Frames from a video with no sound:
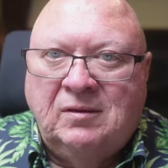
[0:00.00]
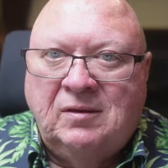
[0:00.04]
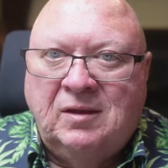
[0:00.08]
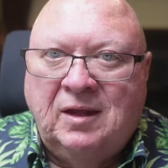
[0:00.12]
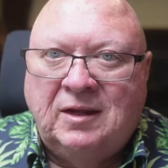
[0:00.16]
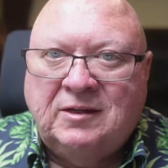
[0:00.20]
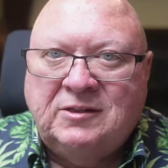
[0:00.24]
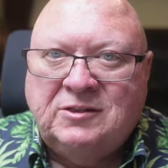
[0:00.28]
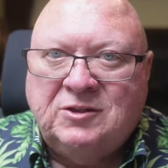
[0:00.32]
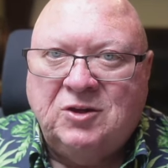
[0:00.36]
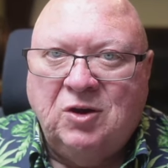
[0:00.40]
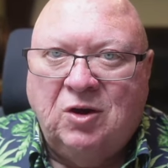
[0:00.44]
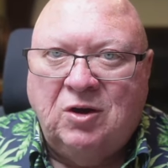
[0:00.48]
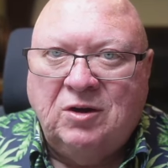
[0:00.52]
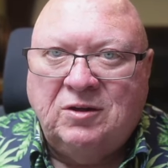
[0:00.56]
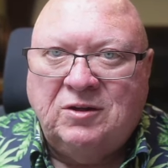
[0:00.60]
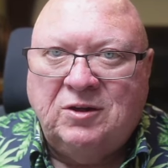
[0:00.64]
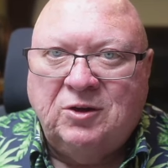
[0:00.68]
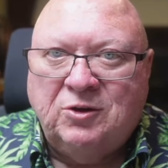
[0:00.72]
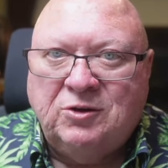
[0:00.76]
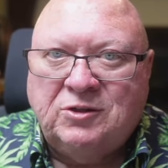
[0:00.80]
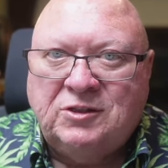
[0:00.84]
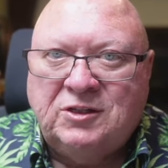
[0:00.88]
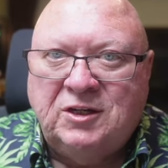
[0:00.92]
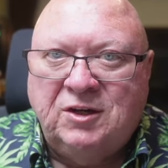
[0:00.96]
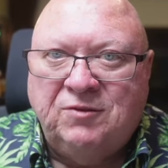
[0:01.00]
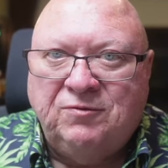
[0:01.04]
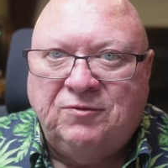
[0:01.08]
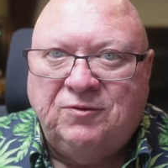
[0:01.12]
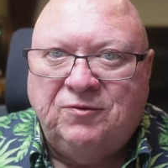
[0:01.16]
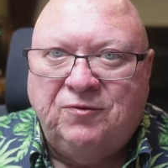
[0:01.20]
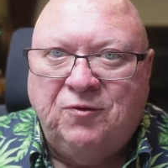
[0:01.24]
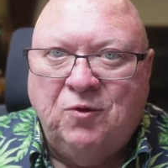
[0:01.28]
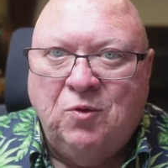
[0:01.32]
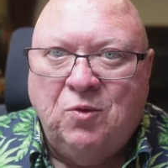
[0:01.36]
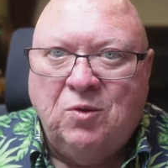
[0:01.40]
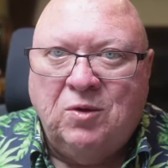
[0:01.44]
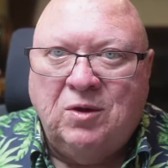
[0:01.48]
They start their shift
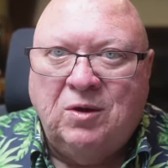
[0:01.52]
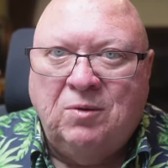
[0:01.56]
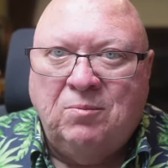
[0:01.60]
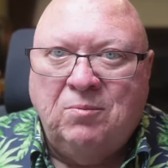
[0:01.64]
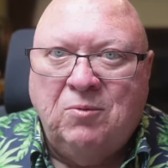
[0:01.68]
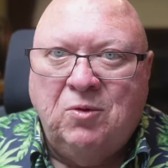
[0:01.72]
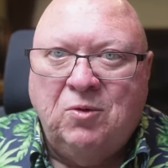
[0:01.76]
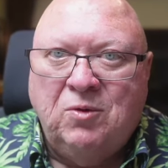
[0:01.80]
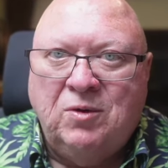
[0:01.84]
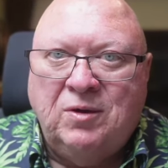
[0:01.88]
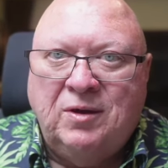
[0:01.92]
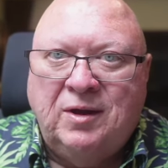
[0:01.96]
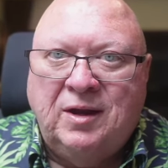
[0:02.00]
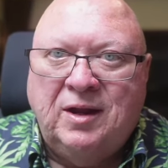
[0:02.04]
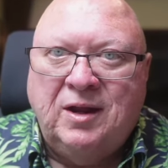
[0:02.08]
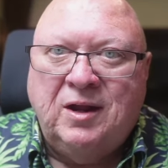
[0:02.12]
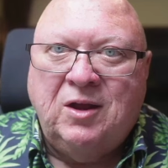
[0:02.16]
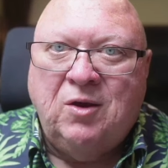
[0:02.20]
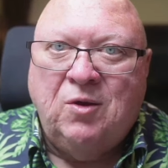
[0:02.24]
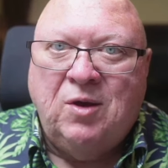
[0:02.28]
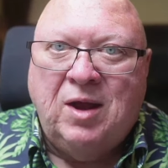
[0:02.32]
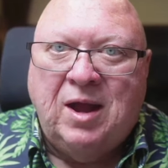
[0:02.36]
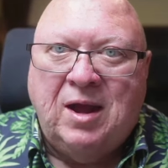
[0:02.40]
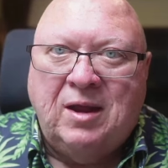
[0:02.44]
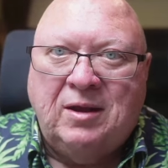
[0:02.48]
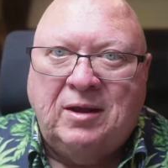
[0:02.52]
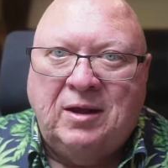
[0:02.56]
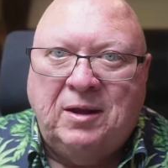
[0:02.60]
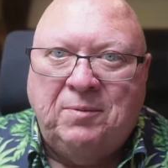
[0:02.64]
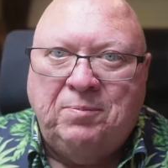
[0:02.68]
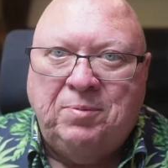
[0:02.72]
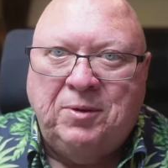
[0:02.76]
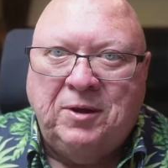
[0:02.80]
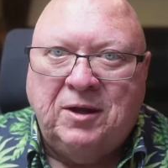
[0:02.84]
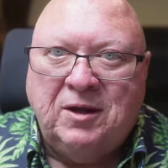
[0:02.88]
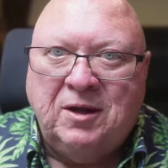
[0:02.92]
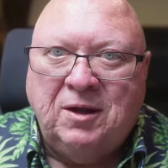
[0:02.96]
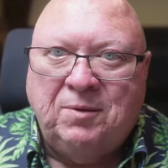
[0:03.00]
4 a.m, they go out and they
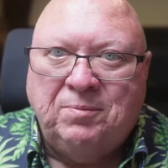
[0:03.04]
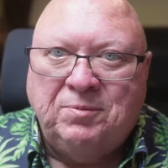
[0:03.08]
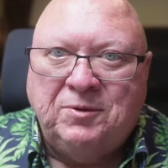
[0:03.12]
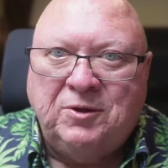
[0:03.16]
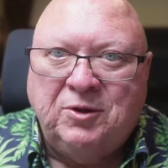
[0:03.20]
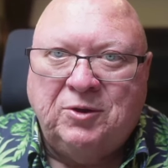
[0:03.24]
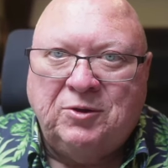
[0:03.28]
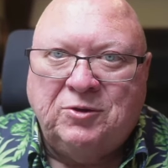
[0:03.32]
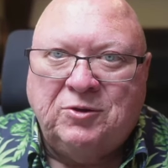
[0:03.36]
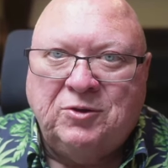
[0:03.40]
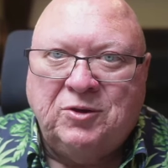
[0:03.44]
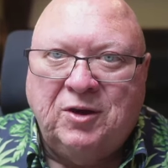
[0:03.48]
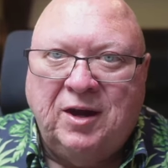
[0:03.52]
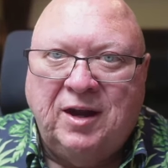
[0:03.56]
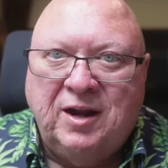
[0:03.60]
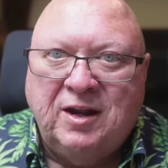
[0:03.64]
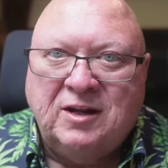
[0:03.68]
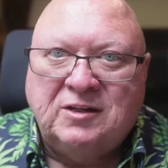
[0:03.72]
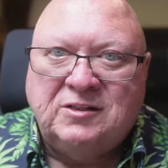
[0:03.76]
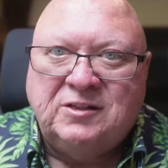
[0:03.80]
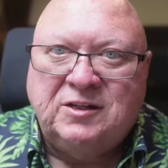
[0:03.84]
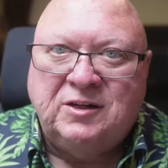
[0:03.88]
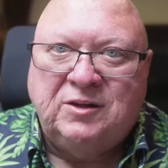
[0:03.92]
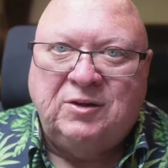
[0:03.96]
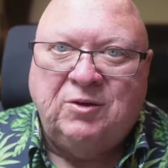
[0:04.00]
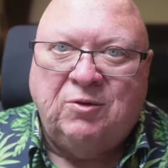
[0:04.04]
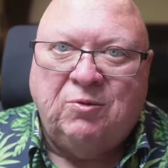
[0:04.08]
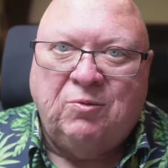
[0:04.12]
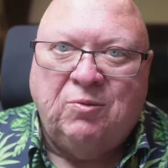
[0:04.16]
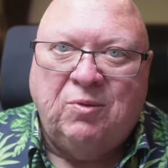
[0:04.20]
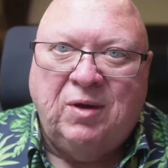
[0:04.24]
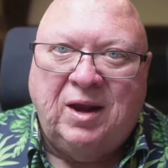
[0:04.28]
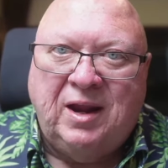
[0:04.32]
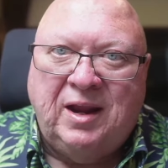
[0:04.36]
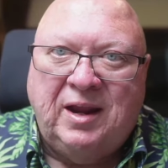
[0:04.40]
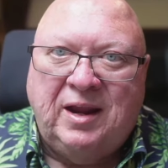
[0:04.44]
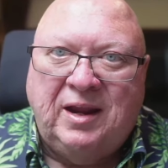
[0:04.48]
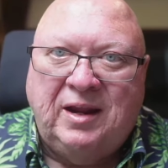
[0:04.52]
pick up their trash in the
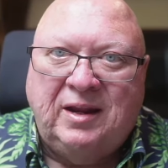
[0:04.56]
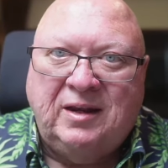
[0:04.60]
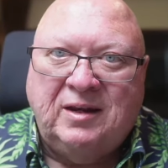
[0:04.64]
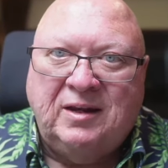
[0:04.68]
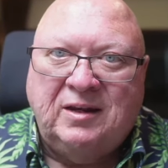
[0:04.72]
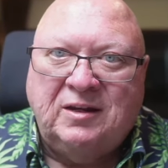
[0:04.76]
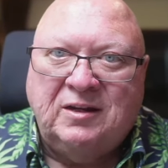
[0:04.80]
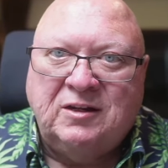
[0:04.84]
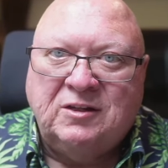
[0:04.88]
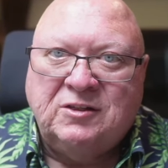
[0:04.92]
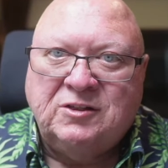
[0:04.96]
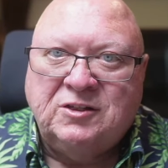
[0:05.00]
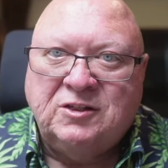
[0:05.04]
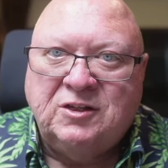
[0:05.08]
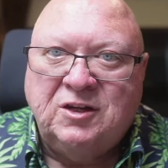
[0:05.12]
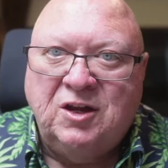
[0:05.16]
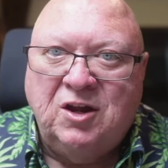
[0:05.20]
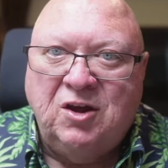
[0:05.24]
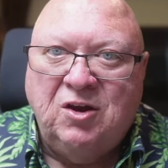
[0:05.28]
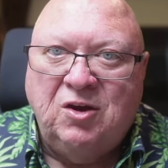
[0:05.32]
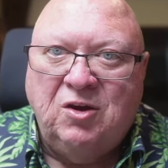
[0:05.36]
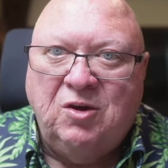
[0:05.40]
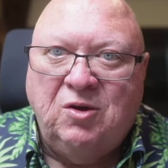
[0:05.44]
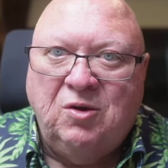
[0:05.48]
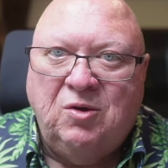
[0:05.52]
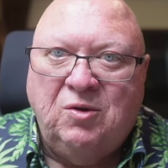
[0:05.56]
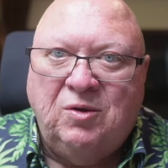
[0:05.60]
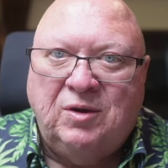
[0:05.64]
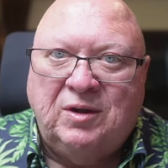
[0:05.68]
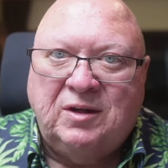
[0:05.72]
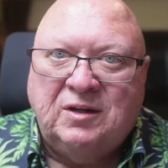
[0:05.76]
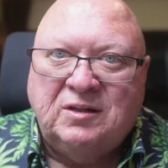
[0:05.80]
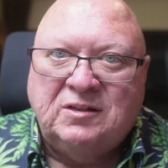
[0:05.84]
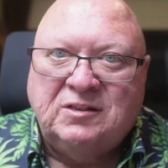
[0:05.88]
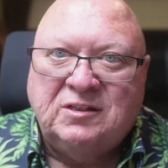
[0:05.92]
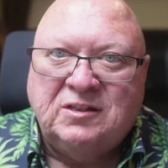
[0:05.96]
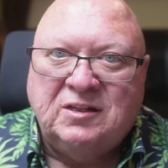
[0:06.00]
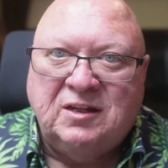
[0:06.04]
rain and the snow
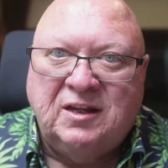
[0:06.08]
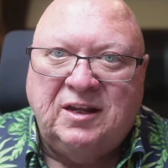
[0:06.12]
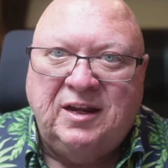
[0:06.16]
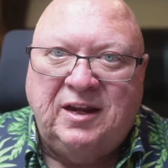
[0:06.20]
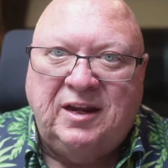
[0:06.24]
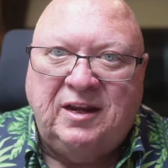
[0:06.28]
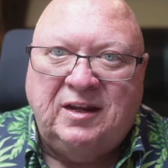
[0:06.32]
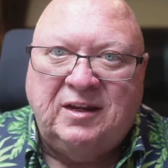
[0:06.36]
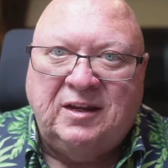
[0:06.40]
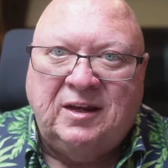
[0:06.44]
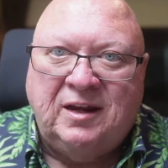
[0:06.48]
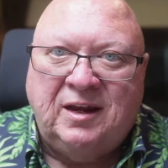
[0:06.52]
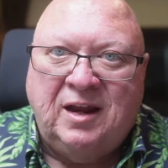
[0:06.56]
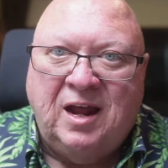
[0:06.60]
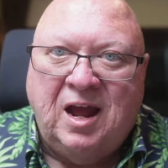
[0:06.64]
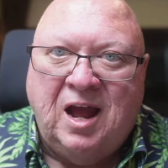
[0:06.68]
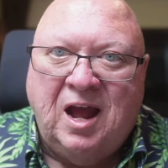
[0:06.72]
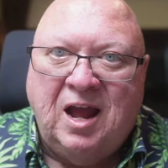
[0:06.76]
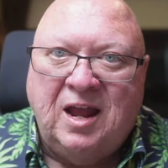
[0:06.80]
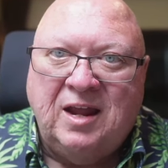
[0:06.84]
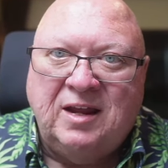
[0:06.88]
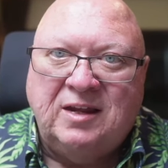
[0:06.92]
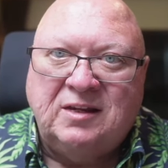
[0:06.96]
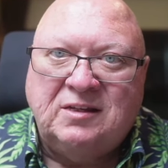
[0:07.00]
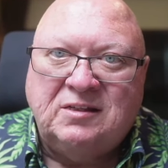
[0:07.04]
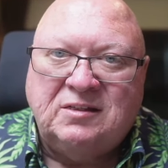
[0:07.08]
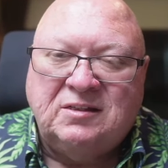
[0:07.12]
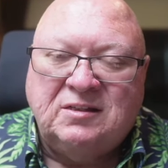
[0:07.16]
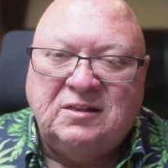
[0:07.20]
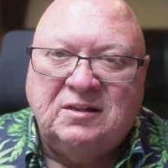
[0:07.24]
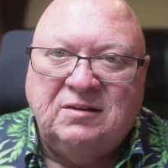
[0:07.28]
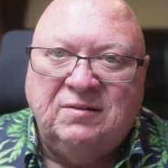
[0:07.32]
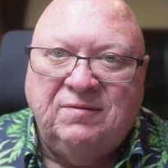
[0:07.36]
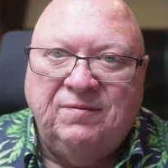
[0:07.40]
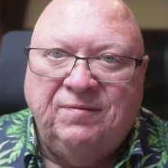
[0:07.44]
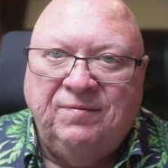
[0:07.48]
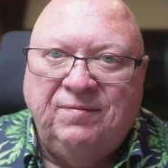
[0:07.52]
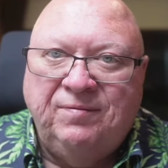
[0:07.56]
and the sleet and the
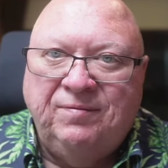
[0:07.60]
ice.